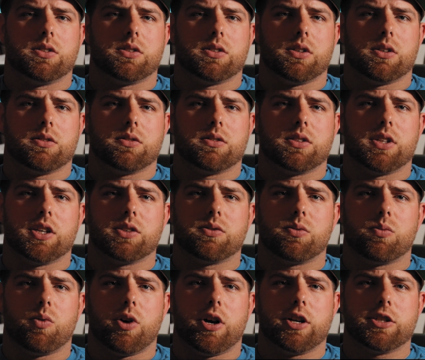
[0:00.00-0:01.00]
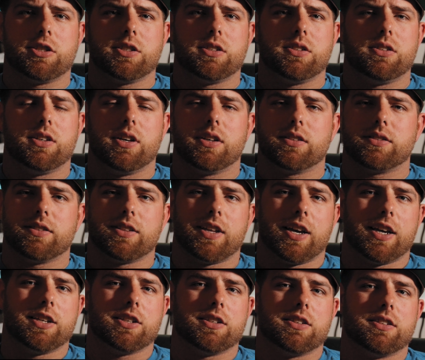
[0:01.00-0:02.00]
So thanks for watching. You guys can
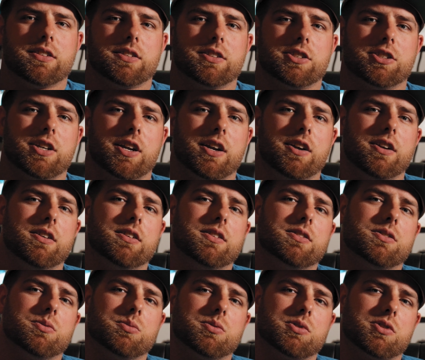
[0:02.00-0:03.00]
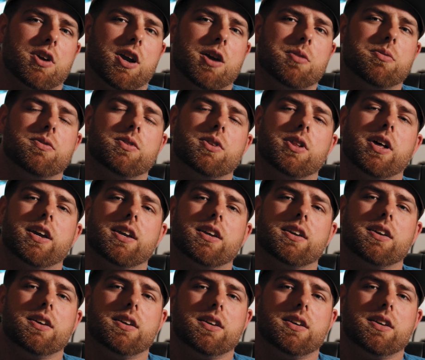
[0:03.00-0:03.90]
like, share, subscribe if you like.